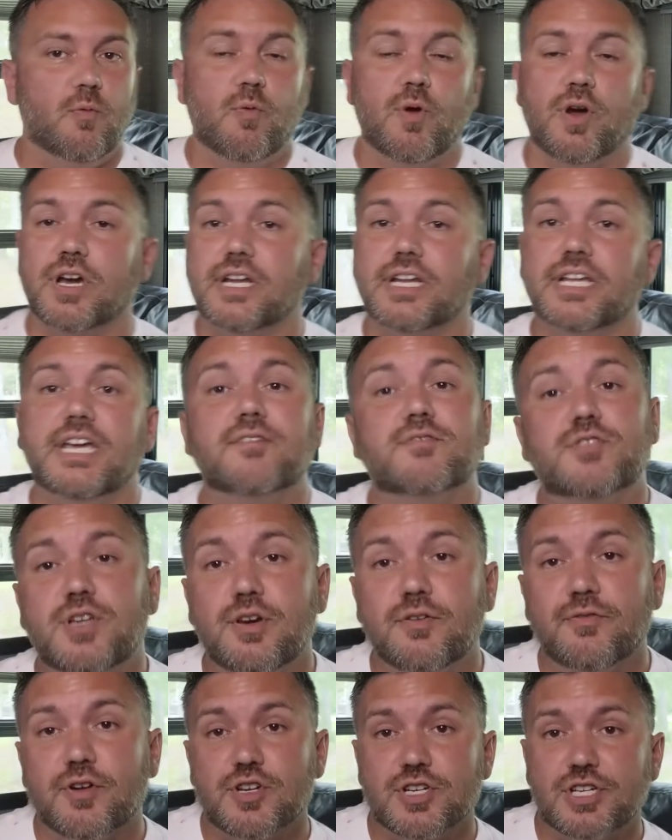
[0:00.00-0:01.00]
We're going to give
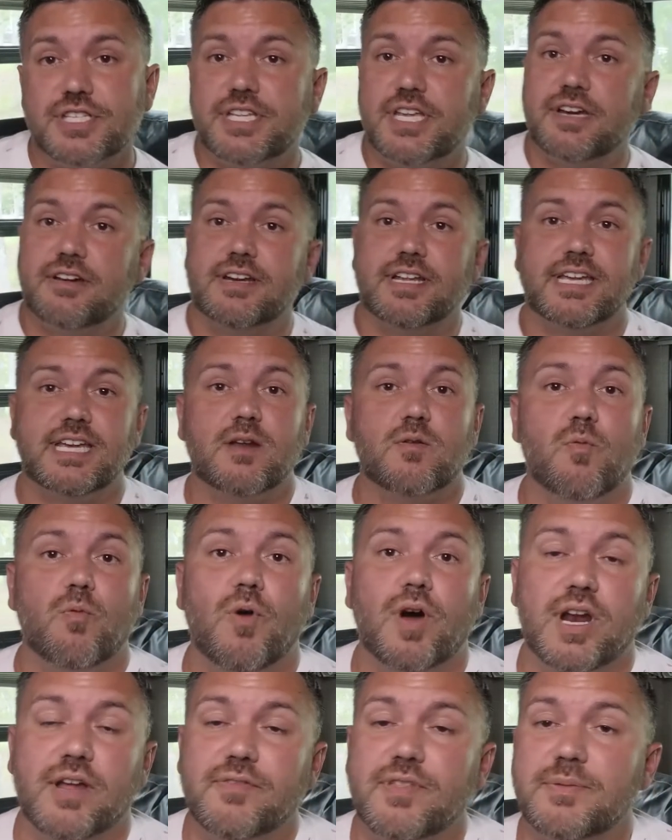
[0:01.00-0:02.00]
two versions here, and
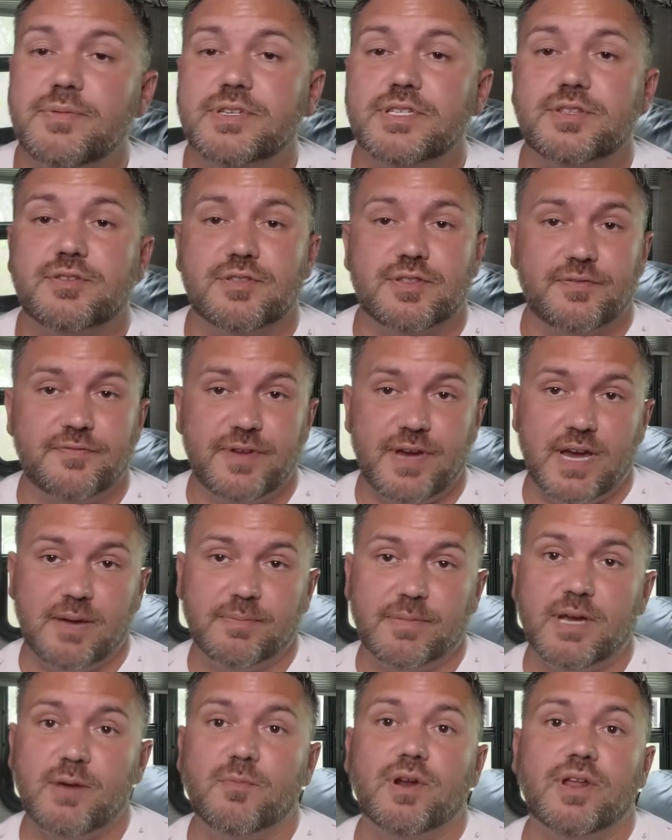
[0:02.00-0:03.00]
again, one of them is through the
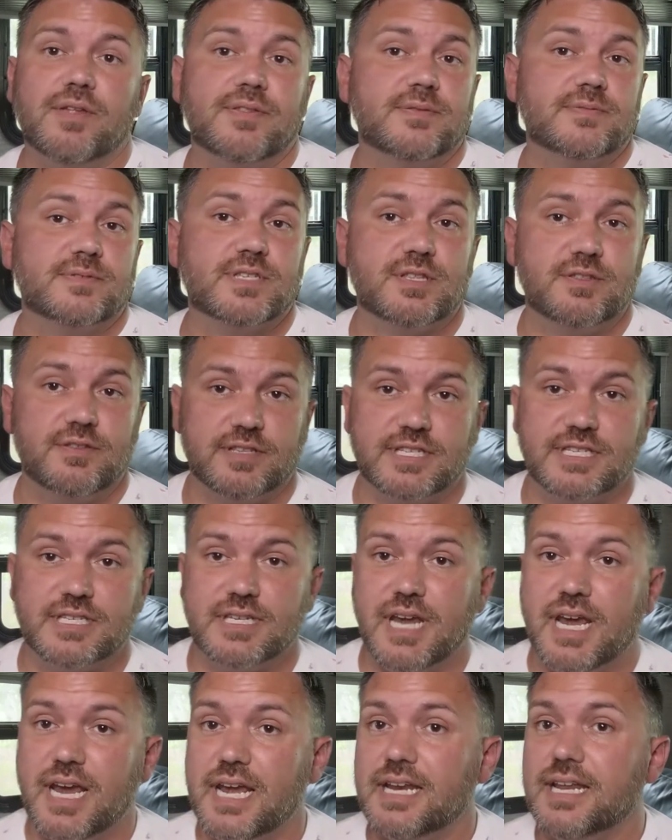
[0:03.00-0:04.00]
family, one of them is through the
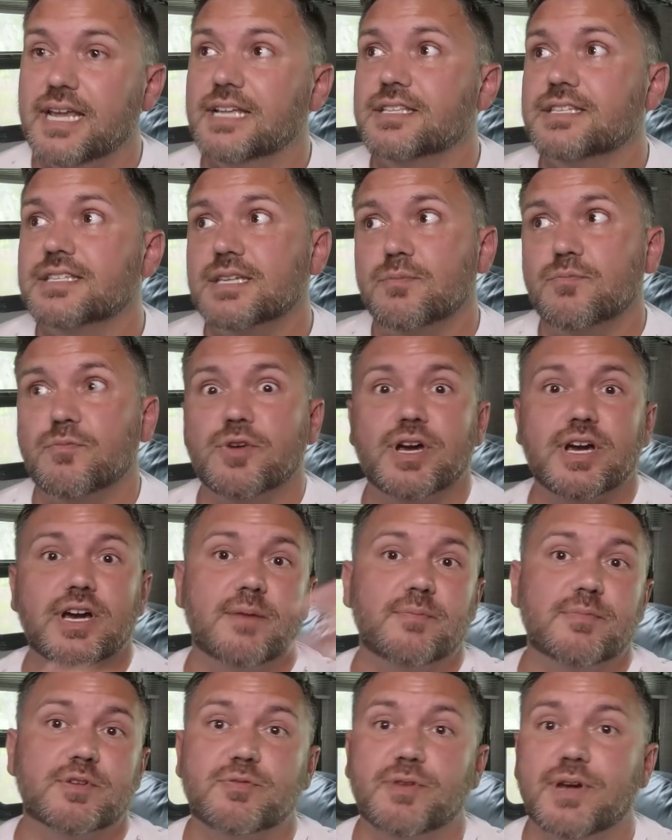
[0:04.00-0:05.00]
state, and
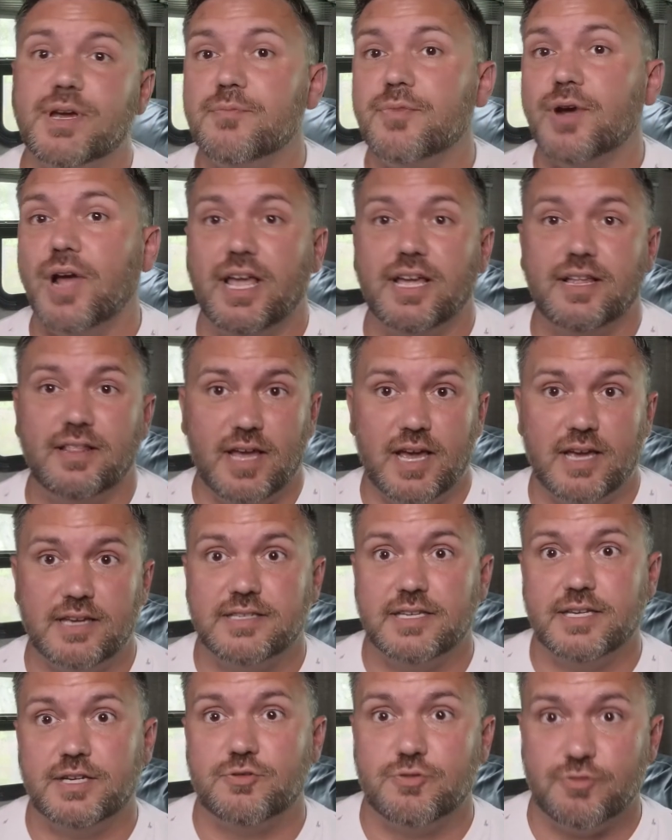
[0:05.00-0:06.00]
somewhere in between probably
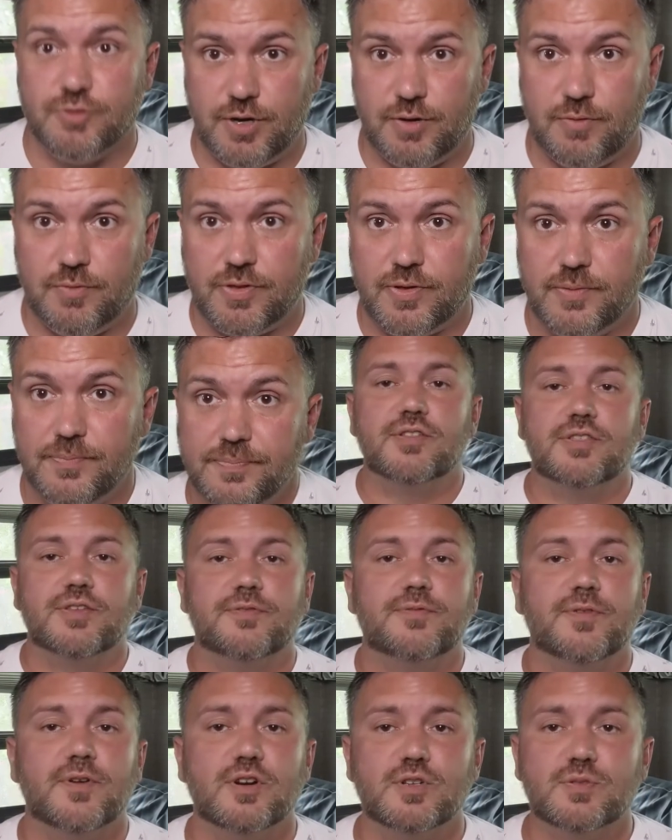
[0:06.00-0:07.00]
lies the truth. So
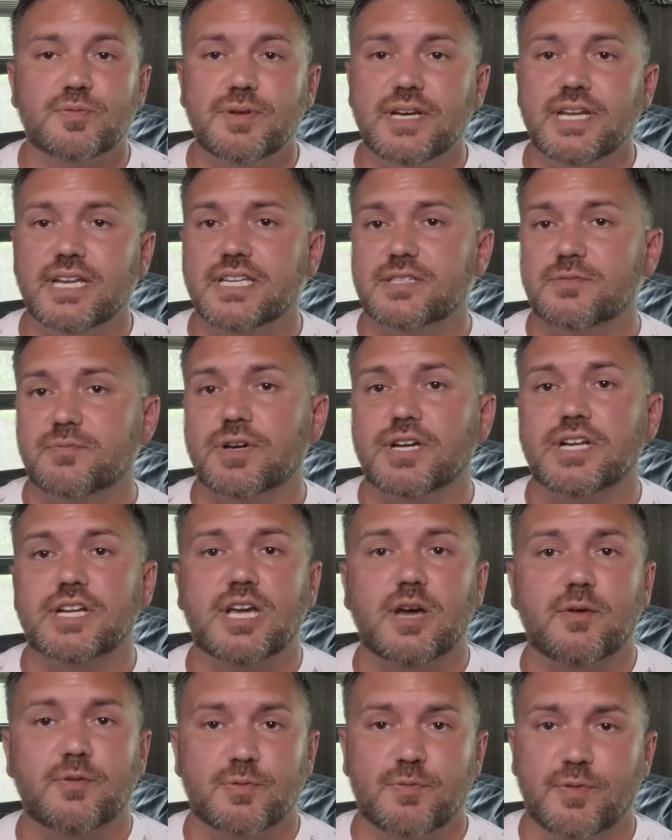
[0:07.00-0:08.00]
the first one is we're
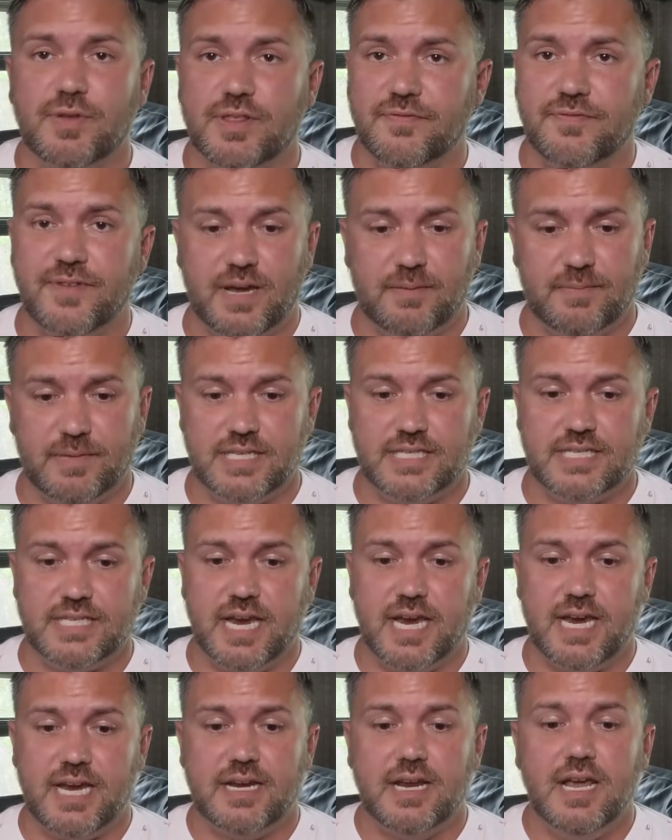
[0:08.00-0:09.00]
going to go what the family's
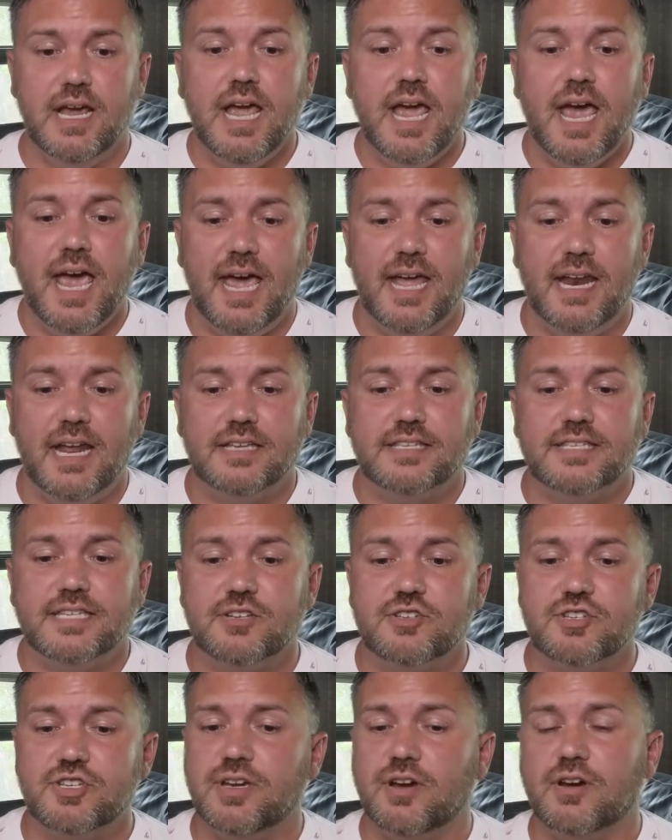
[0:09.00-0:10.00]
saying, and
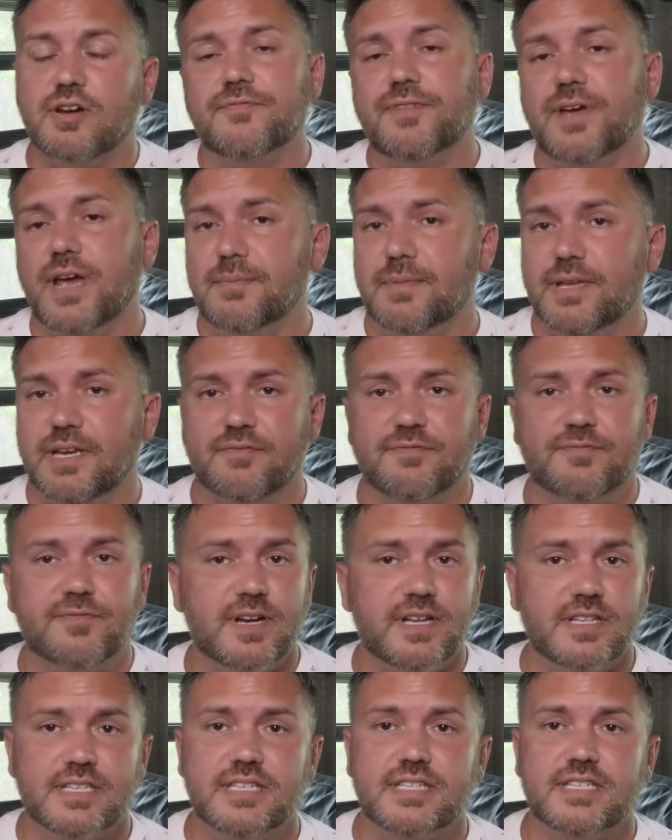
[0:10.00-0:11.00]
essentially her family and
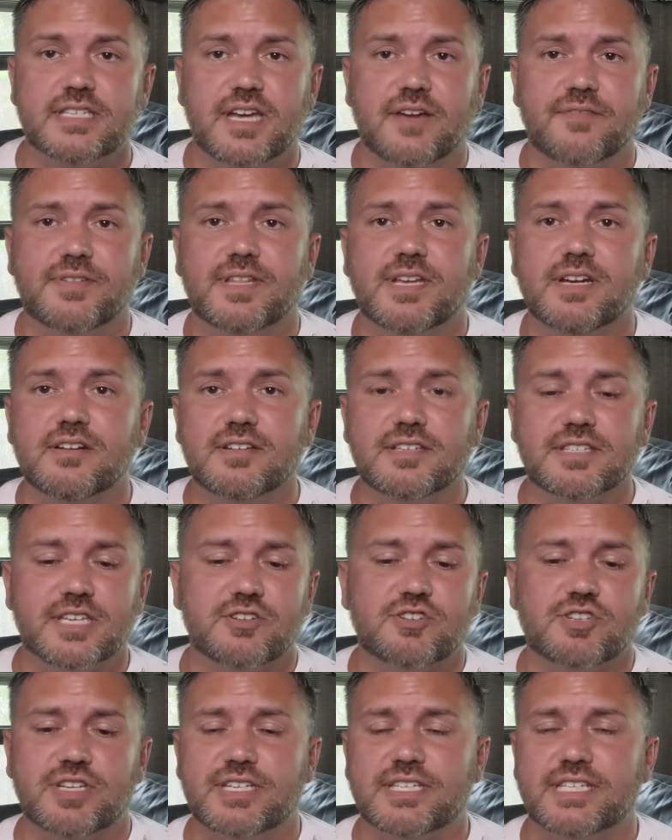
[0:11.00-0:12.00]
friends and stuff, and they're
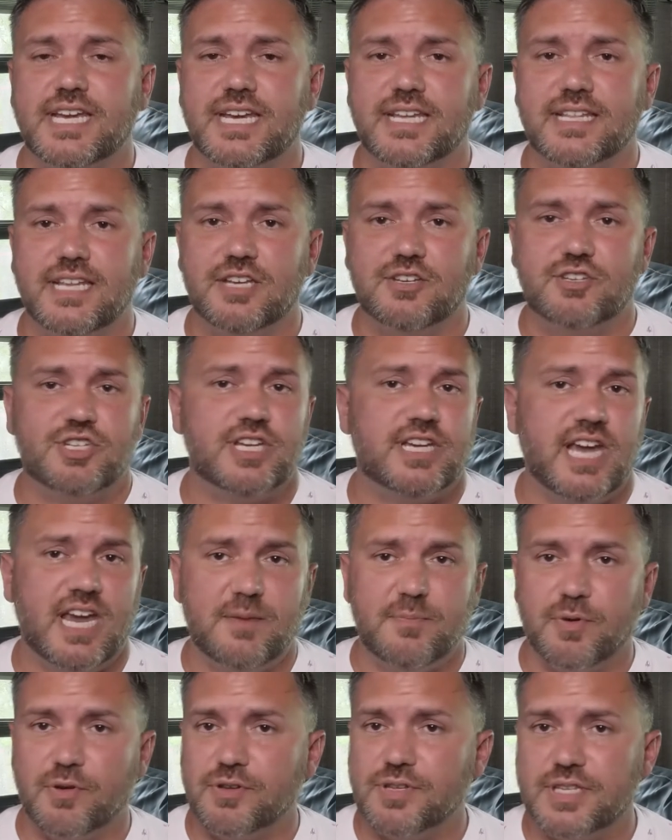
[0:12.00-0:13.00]
essentially saying that she
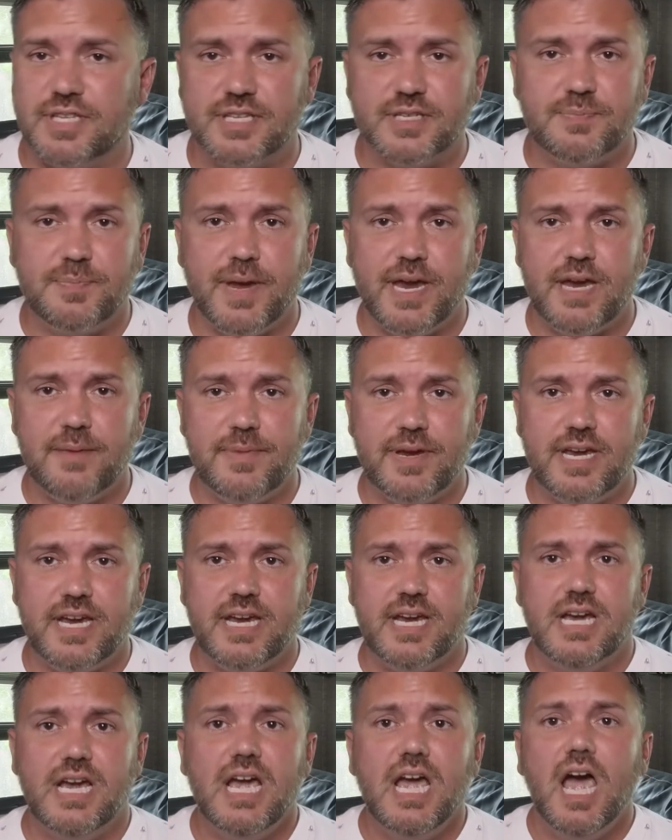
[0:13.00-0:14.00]
gave birth to this
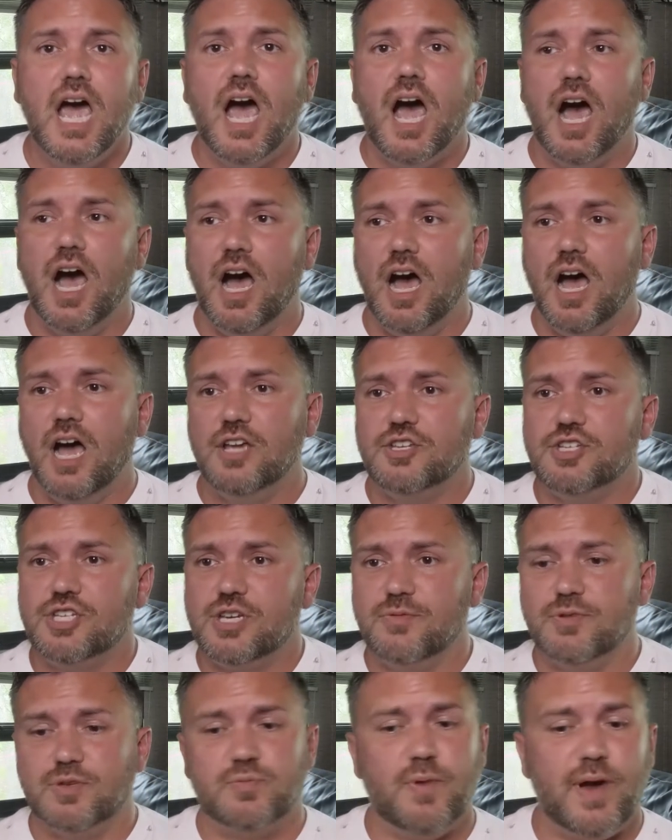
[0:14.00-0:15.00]
baby, uh,
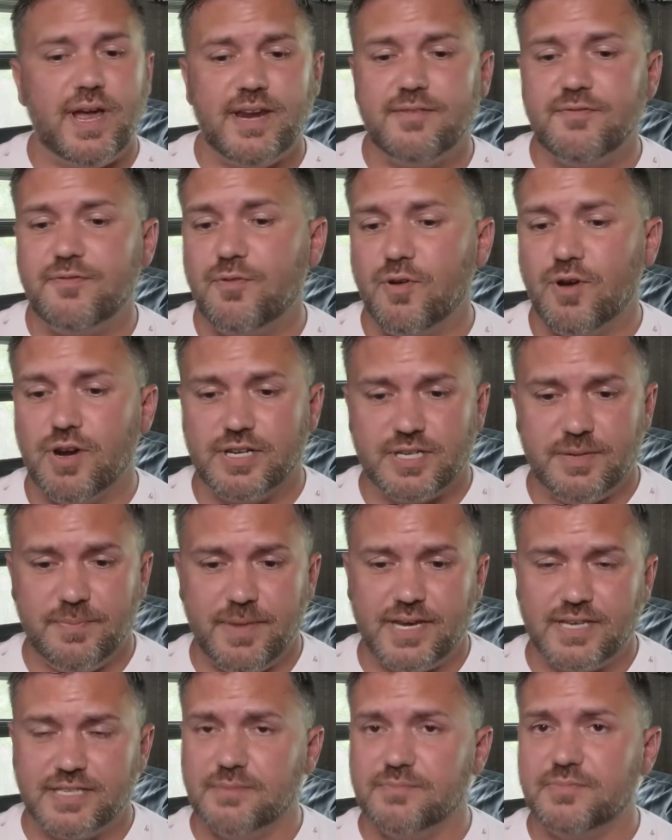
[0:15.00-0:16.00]
she was waiting for it
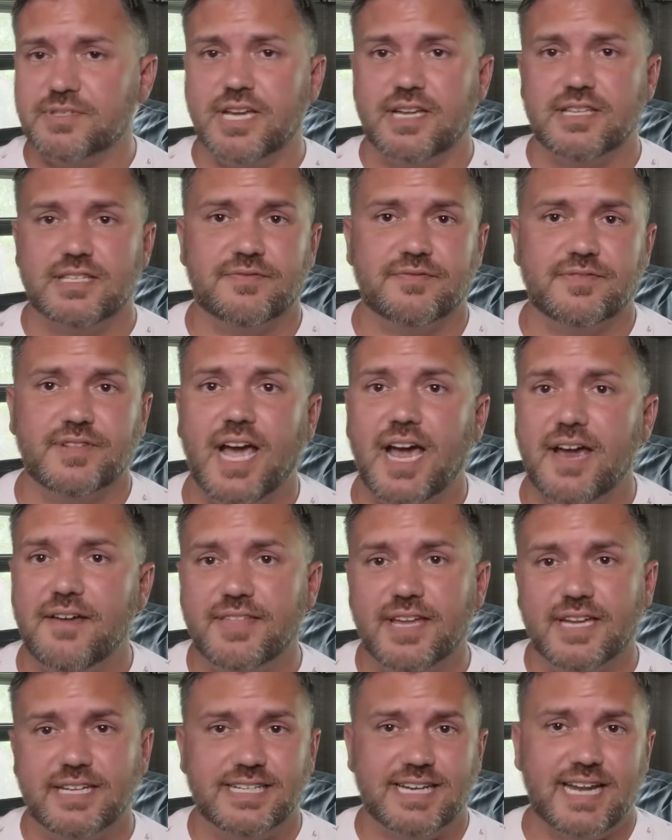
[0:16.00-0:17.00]
to make some signs of
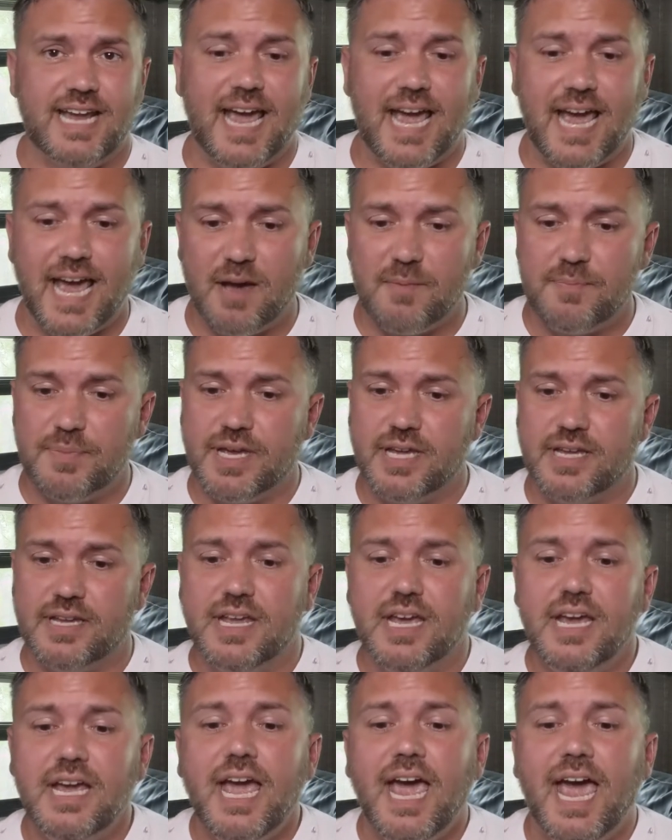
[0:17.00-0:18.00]
life. That didn't
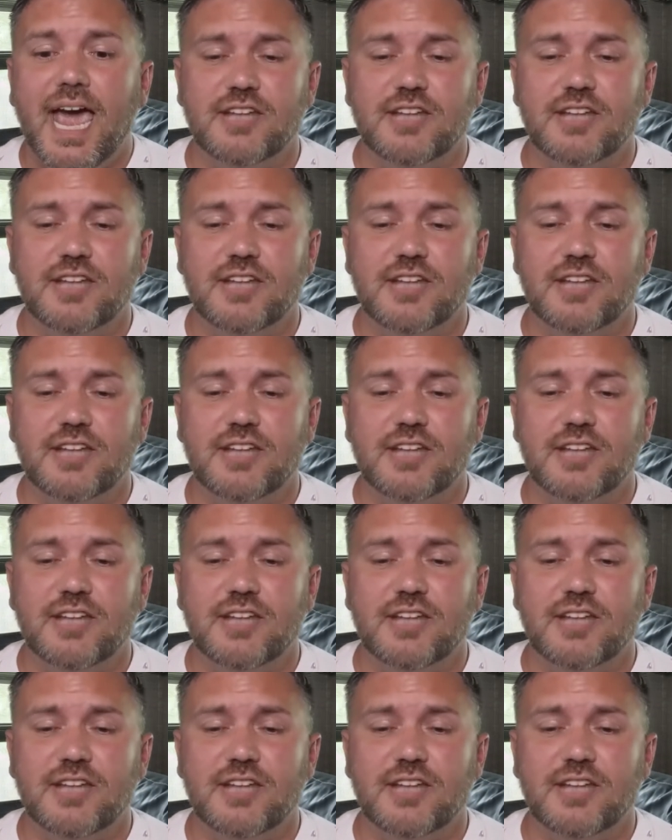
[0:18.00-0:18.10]
happen.